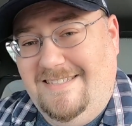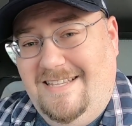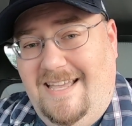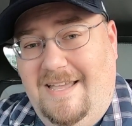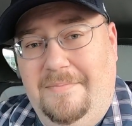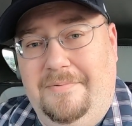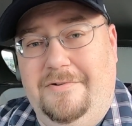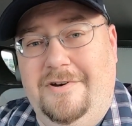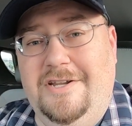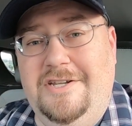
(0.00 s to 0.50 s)
I
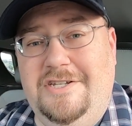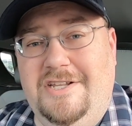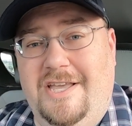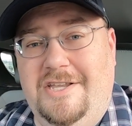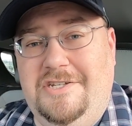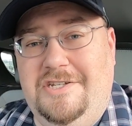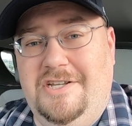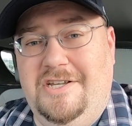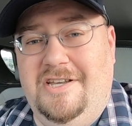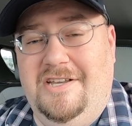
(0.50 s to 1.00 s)

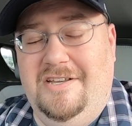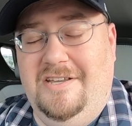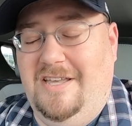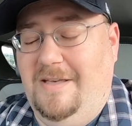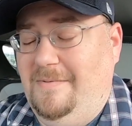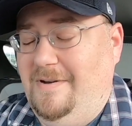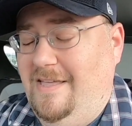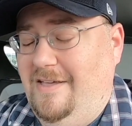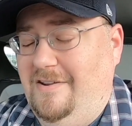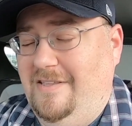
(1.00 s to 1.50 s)
appreciate you
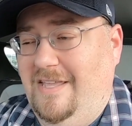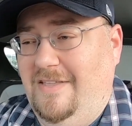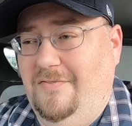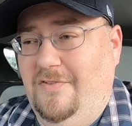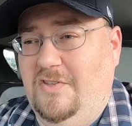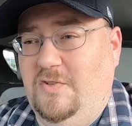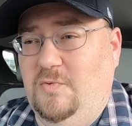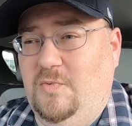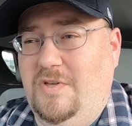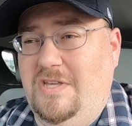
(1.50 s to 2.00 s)
coming out again
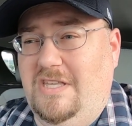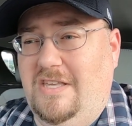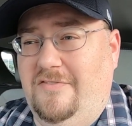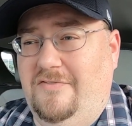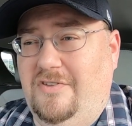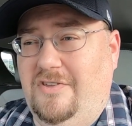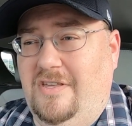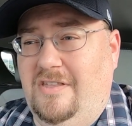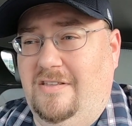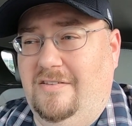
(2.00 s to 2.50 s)
this week. If
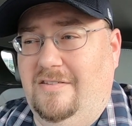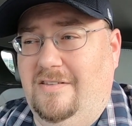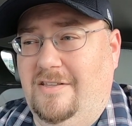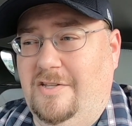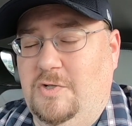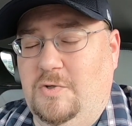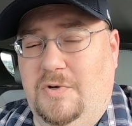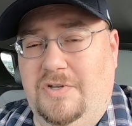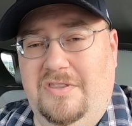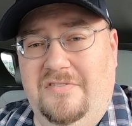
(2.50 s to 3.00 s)
you
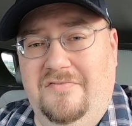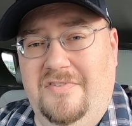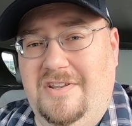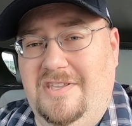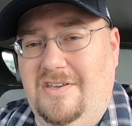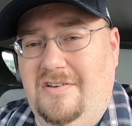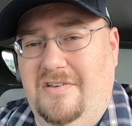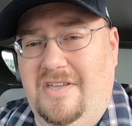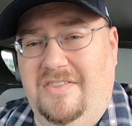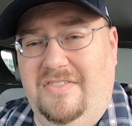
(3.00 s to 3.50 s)
enjoyed the
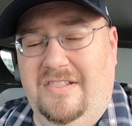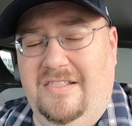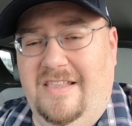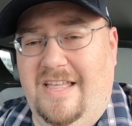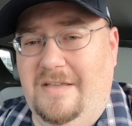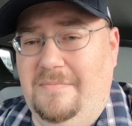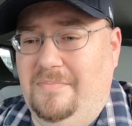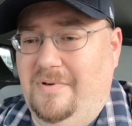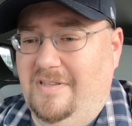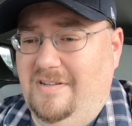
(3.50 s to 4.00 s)
video, hit the
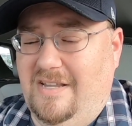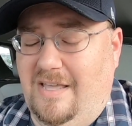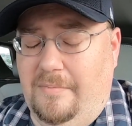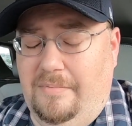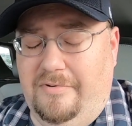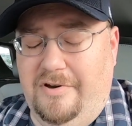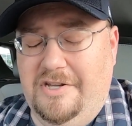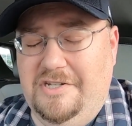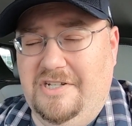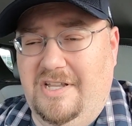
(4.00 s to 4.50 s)
like button. I
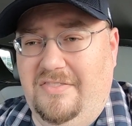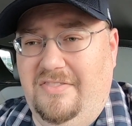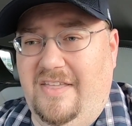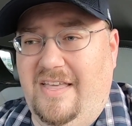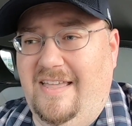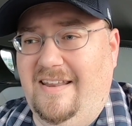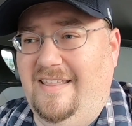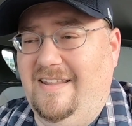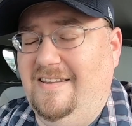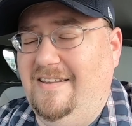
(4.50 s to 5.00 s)
appreciate
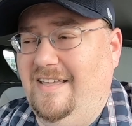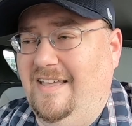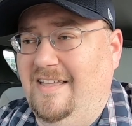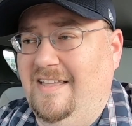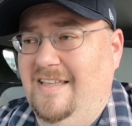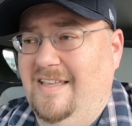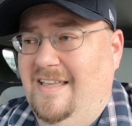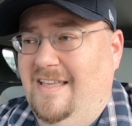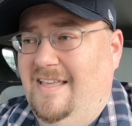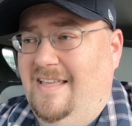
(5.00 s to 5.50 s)
that. And
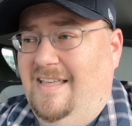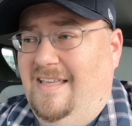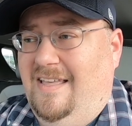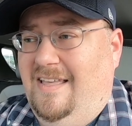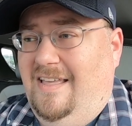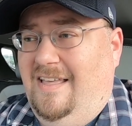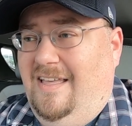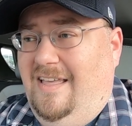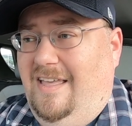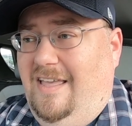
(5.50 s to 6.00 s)

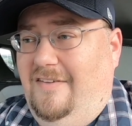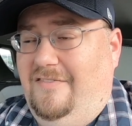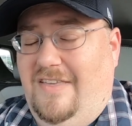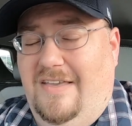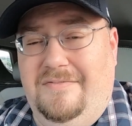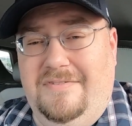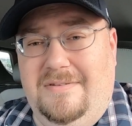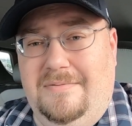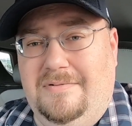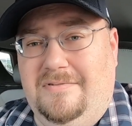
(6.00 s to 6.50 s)
if you
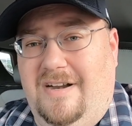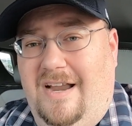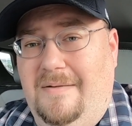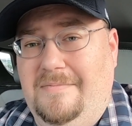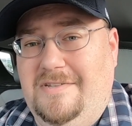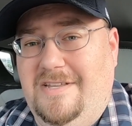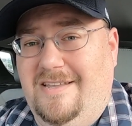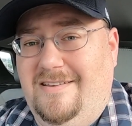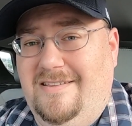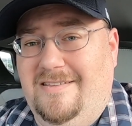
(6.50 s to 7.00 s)
haven't
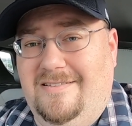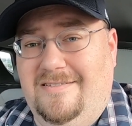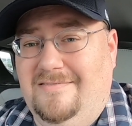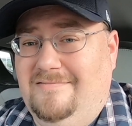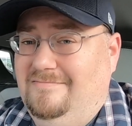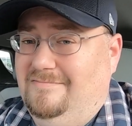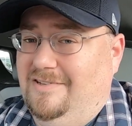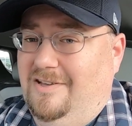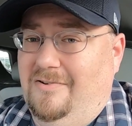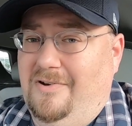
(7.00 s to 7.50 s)
subscribed yet,
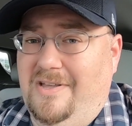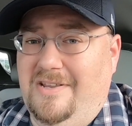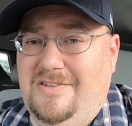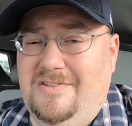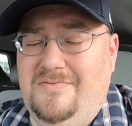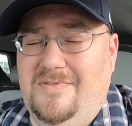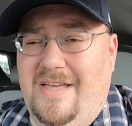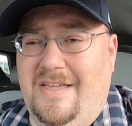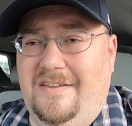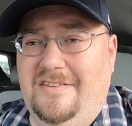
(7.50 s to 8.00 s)
go ahead and
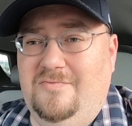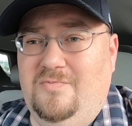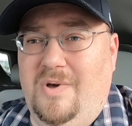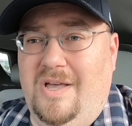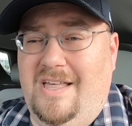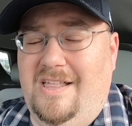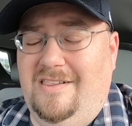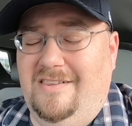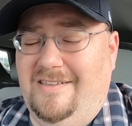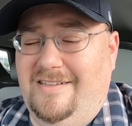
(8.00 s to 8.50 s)
do that as well.